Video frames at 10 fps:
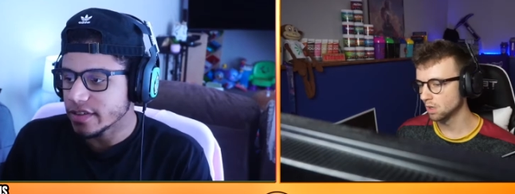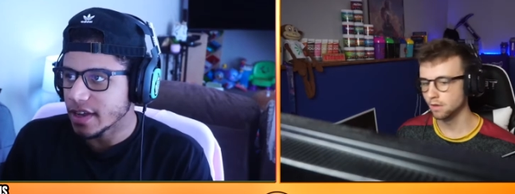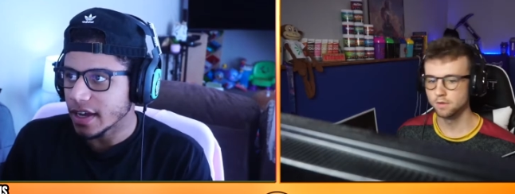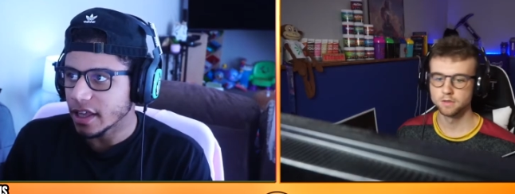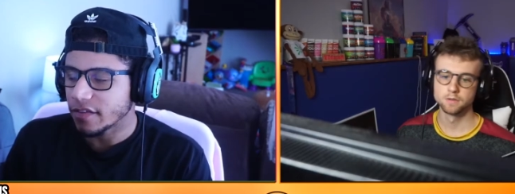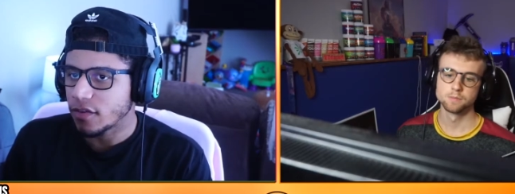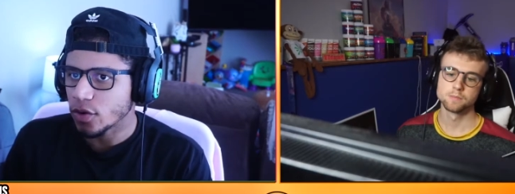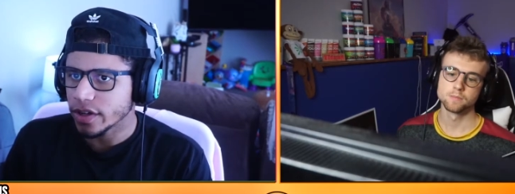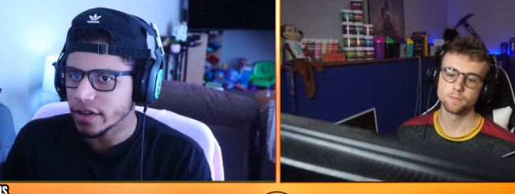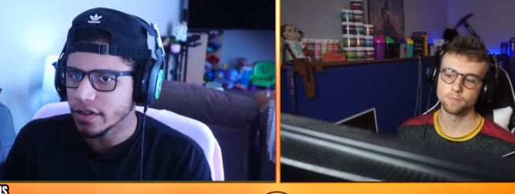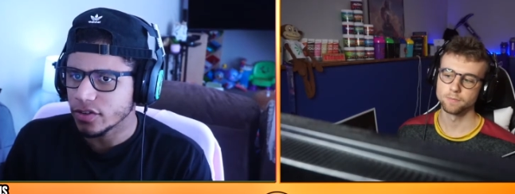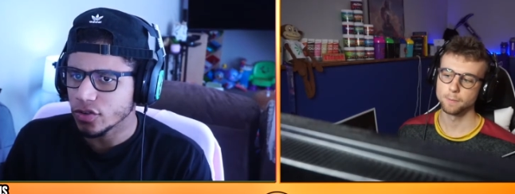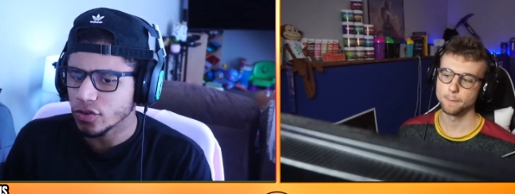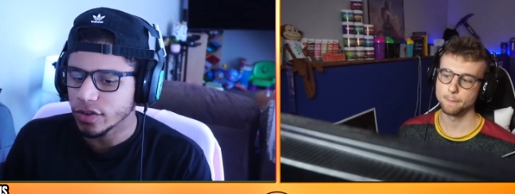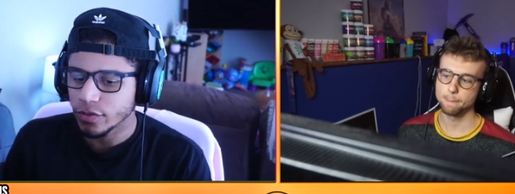Speaker 1: got like
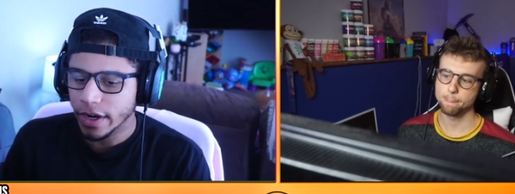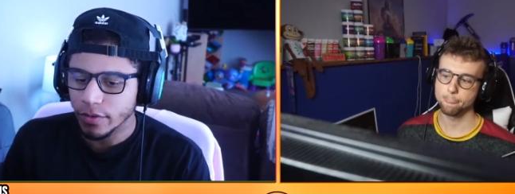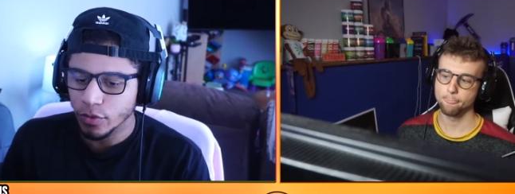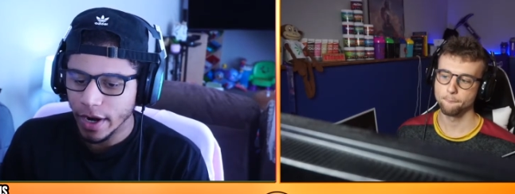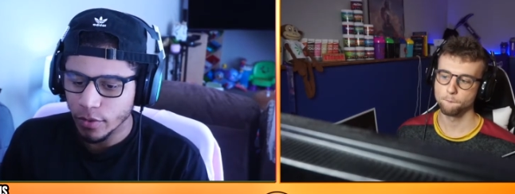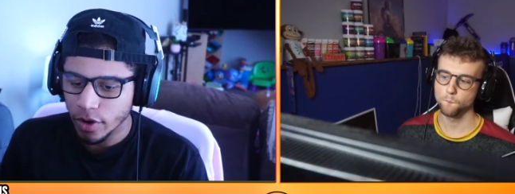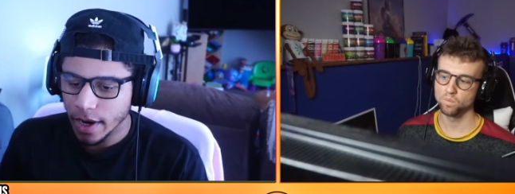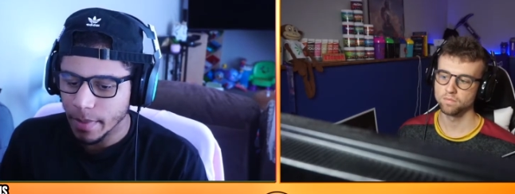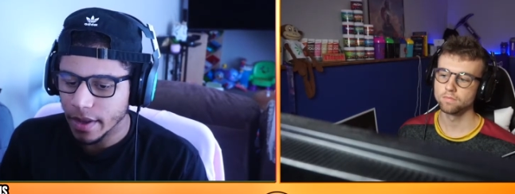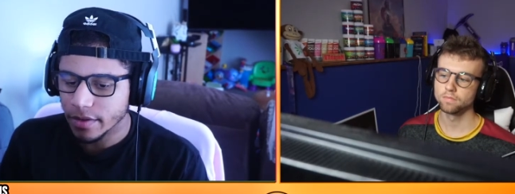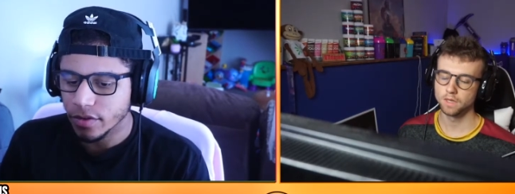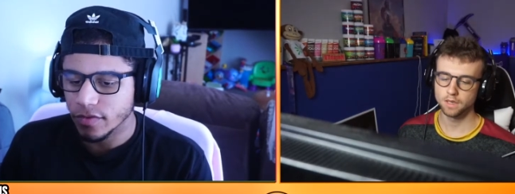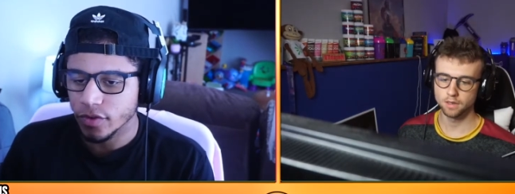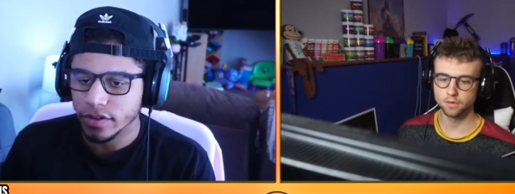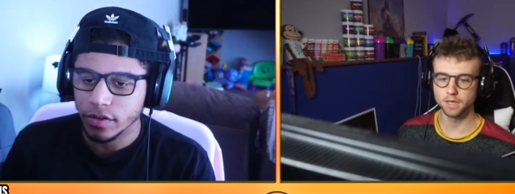forty-two. He's right, right where I'm at. So
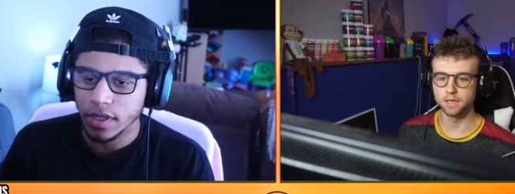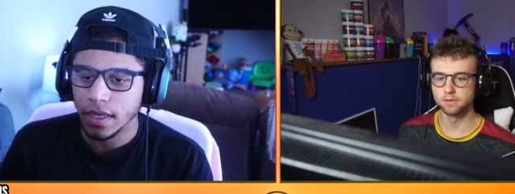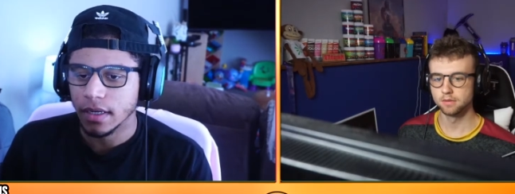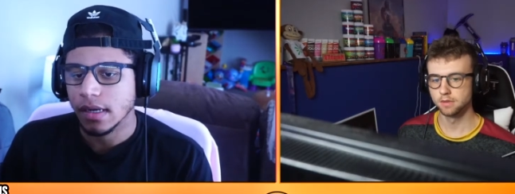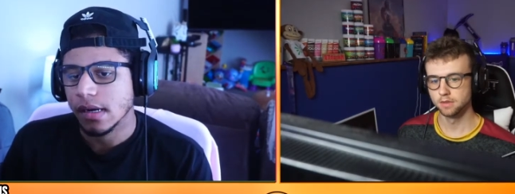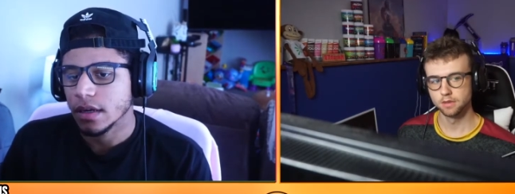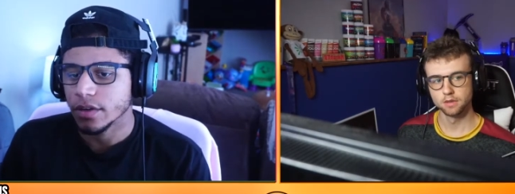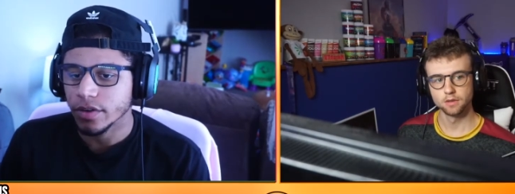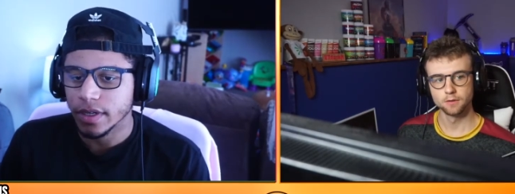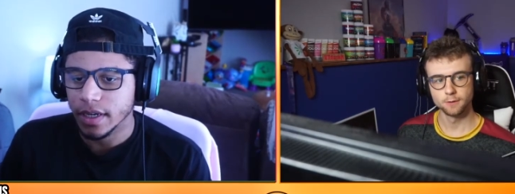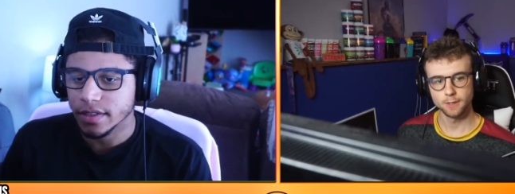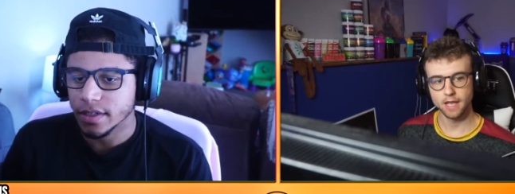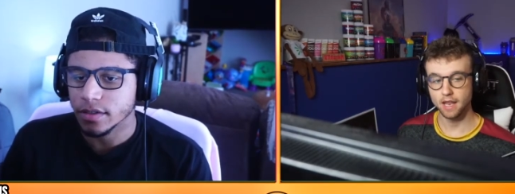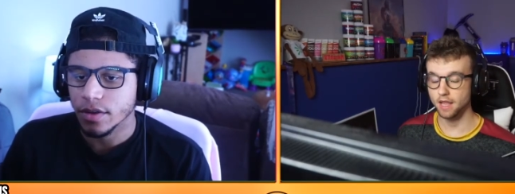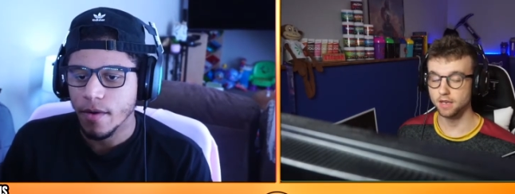
Speaker 2: forty-two K. Okay. Nerdy nine ten.
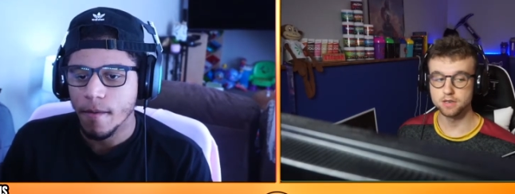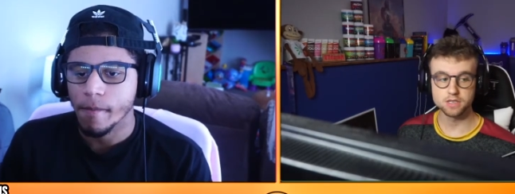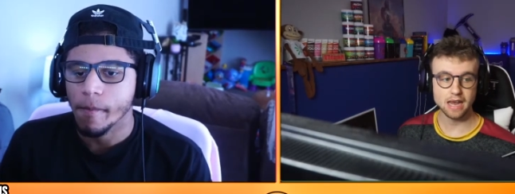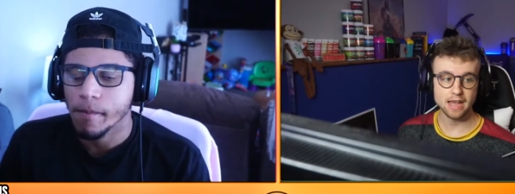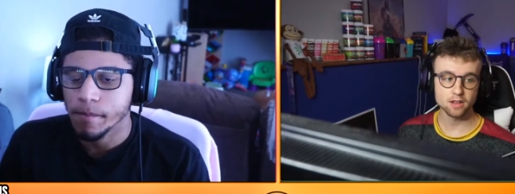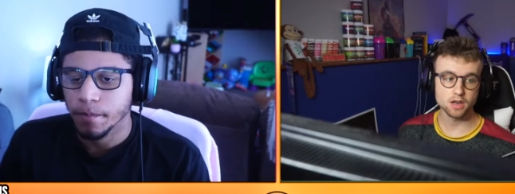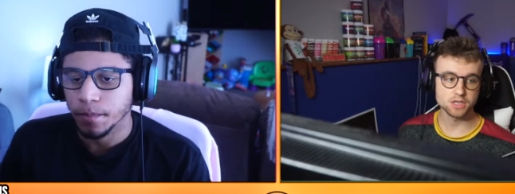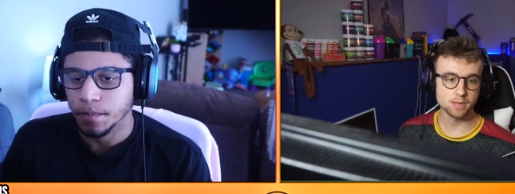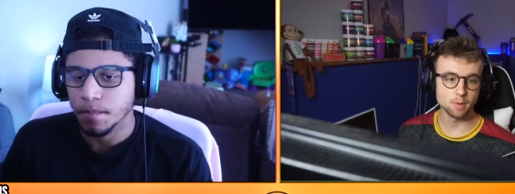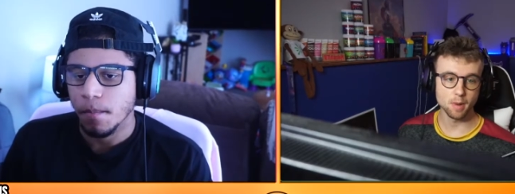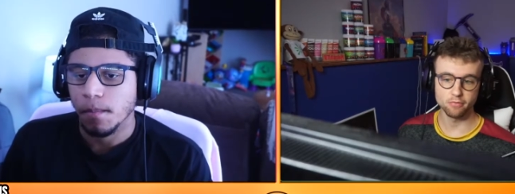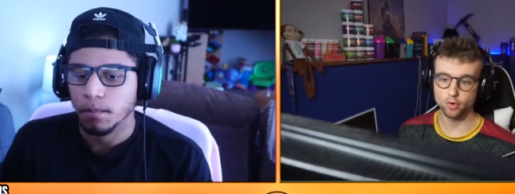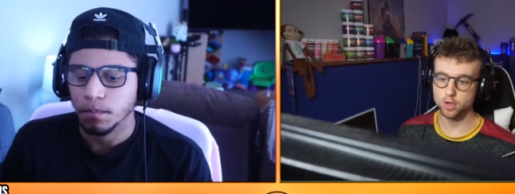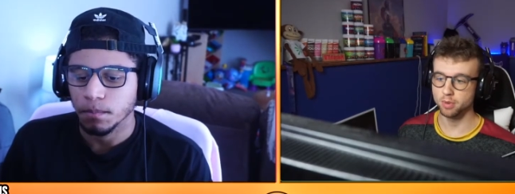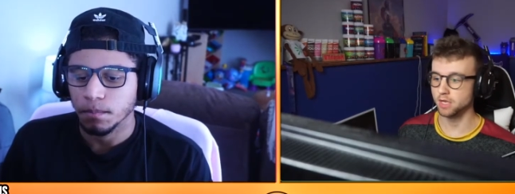And, and Skylar, I see him on my For
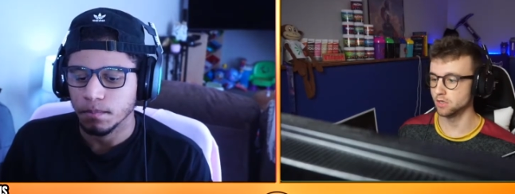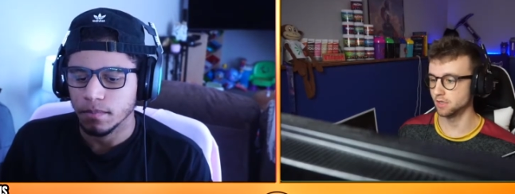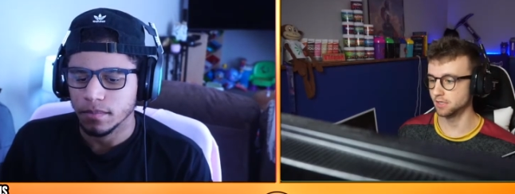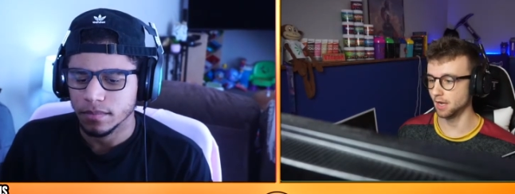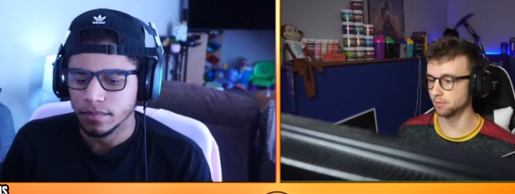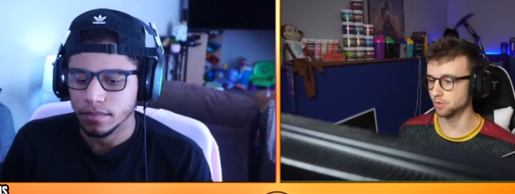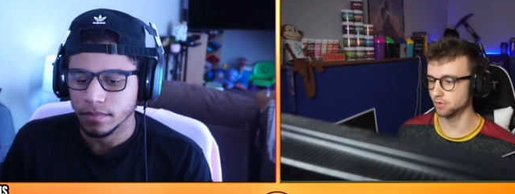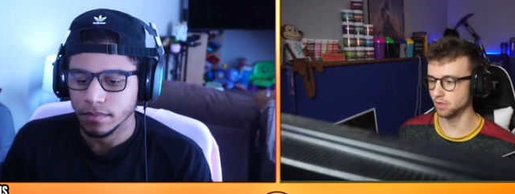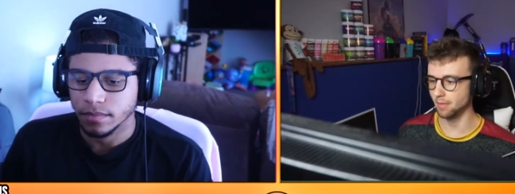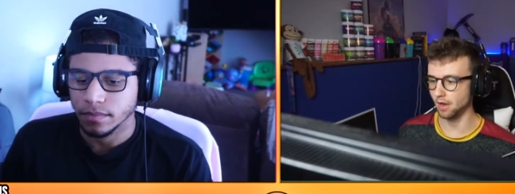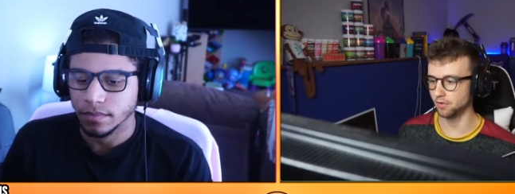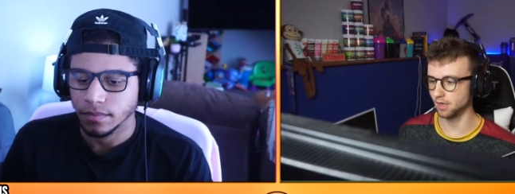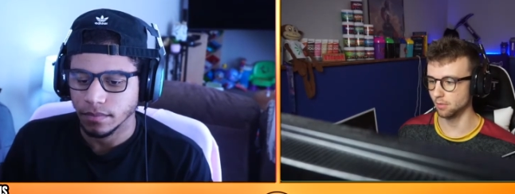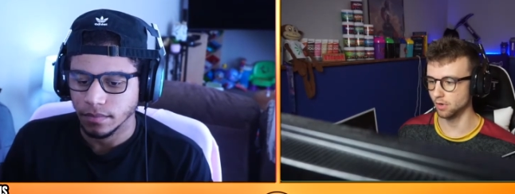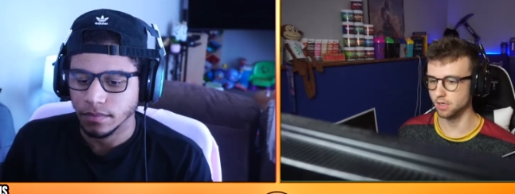You page all the time. So it's only a matter of
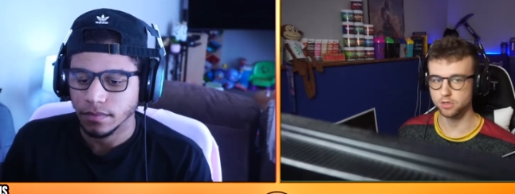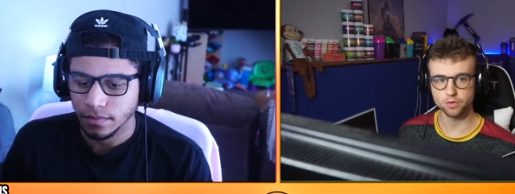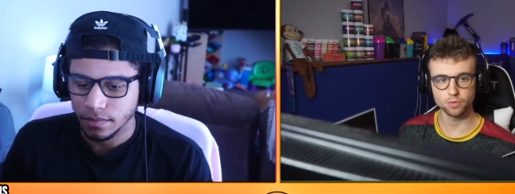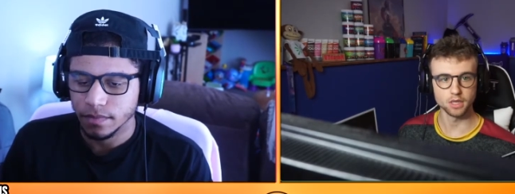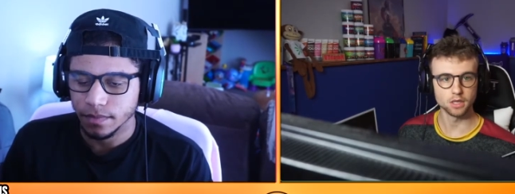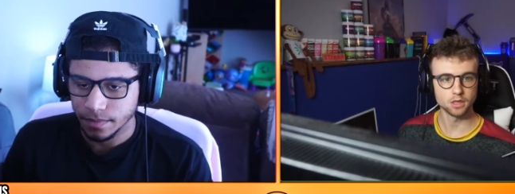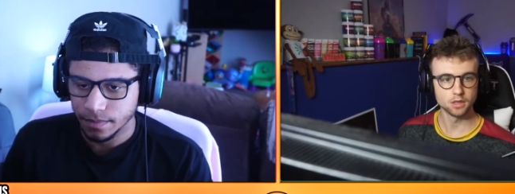time where he just really,